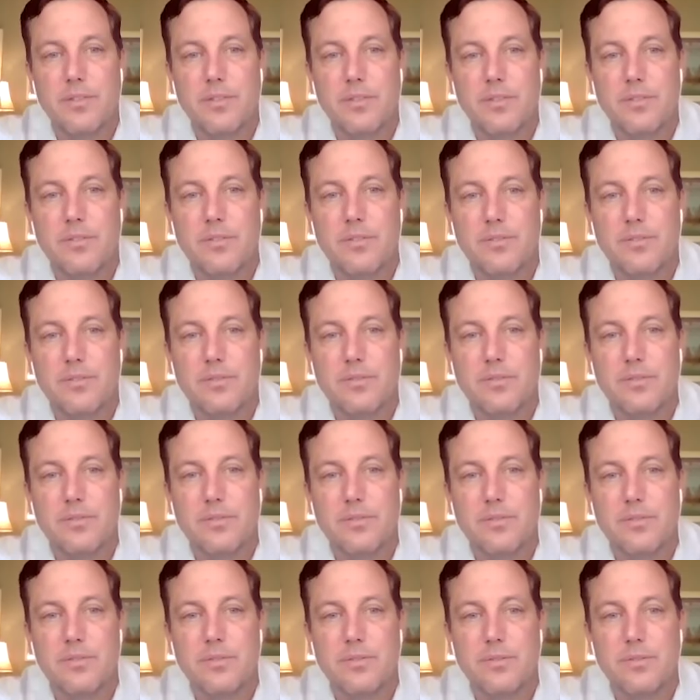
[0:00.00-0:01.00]

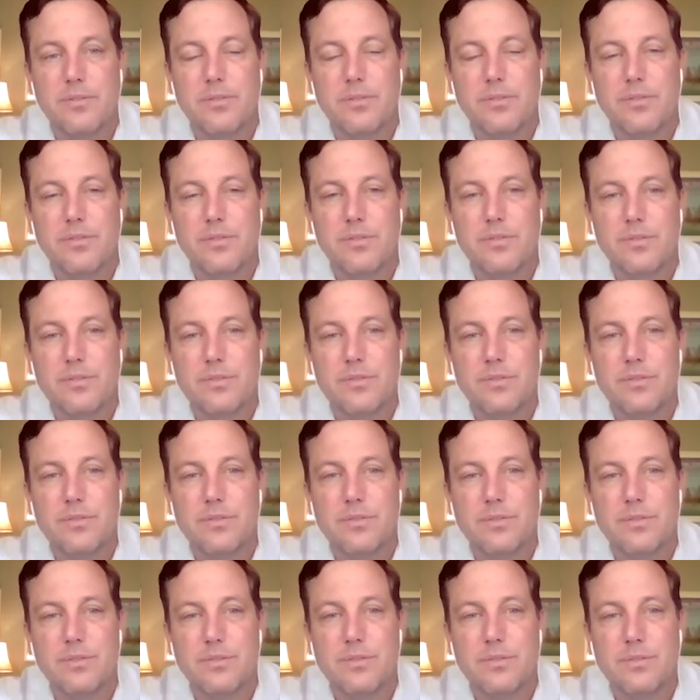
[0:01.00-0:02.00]

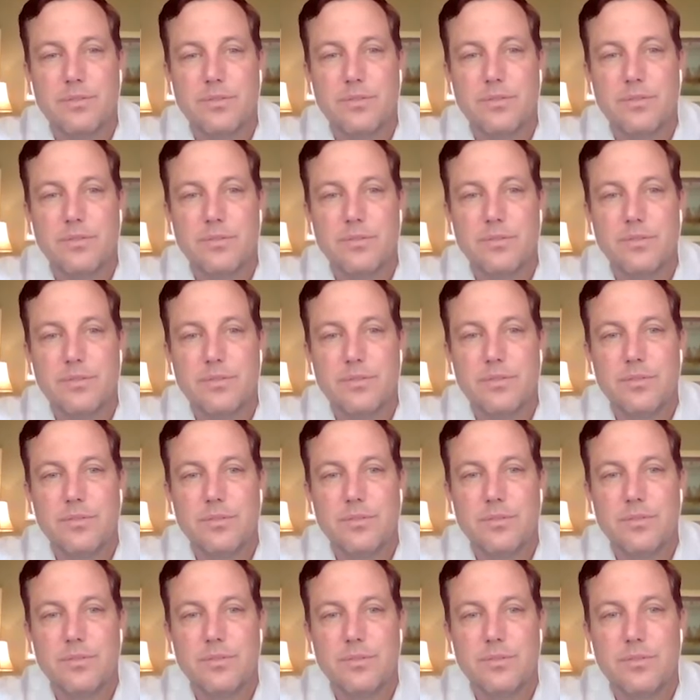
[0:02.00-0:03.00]

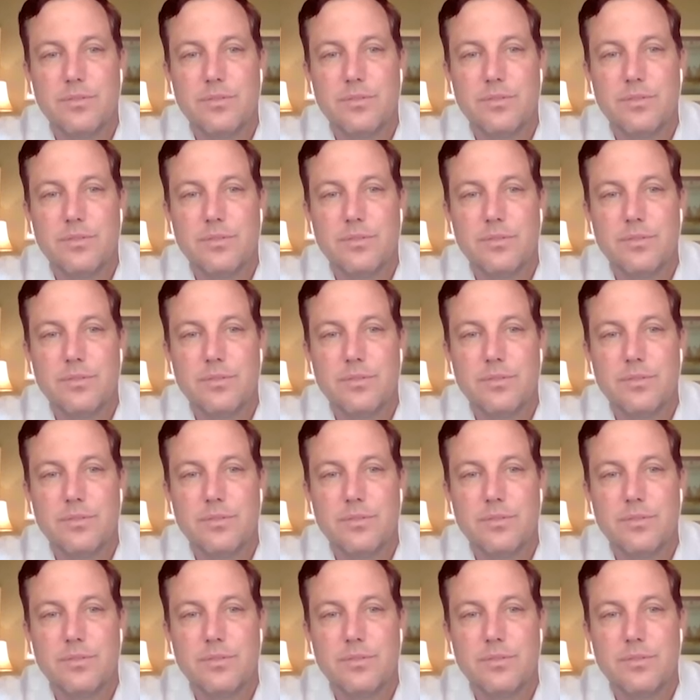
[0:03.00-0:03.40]
[no speech]